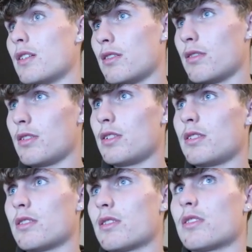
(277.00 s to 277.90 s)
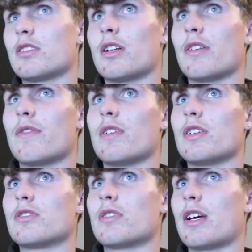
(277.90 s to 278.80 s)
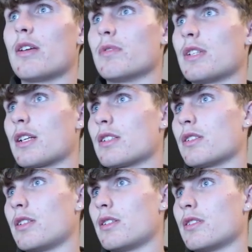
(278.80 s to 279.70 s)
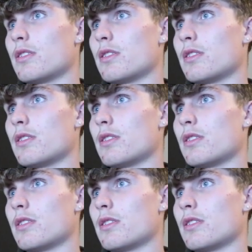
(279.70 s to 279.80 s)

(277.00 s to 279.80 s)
Alright, so the first trade was actually